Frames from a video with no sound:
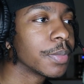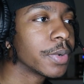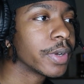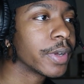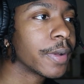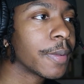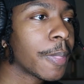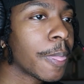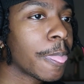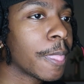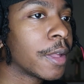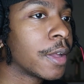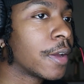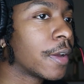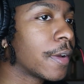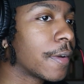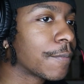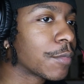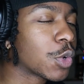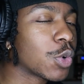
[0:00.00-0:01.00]
But
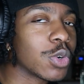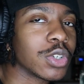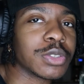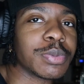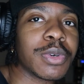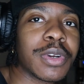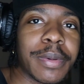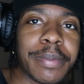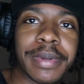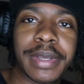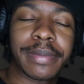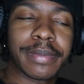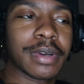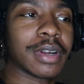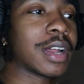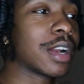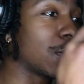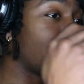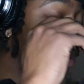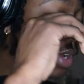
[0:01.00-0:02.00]
of course, Murda B,
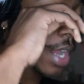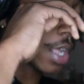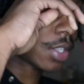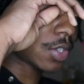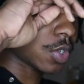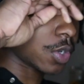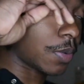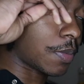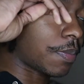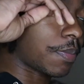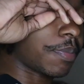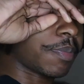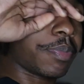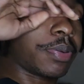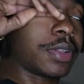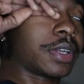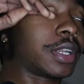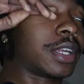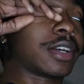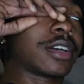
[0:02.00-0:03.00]
bro, I don't react to
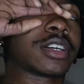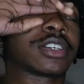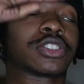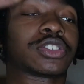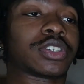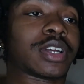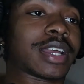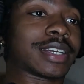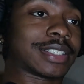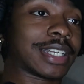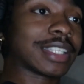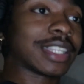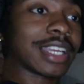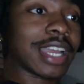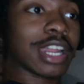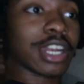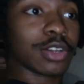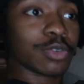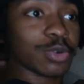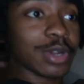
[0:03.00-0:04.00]
plenty of her tracks. I
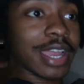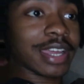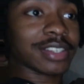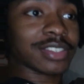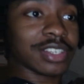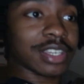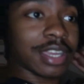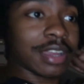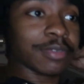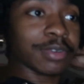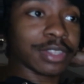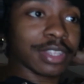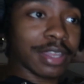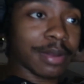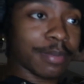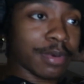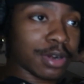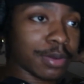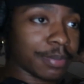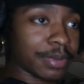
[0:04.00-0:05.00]
think I don't react to
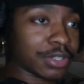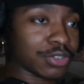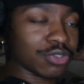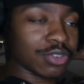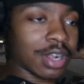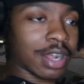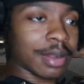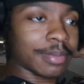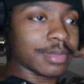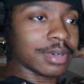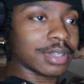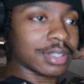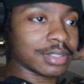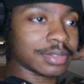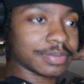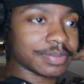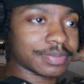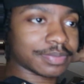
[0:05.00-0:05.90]
everything Murda B dropped, bro.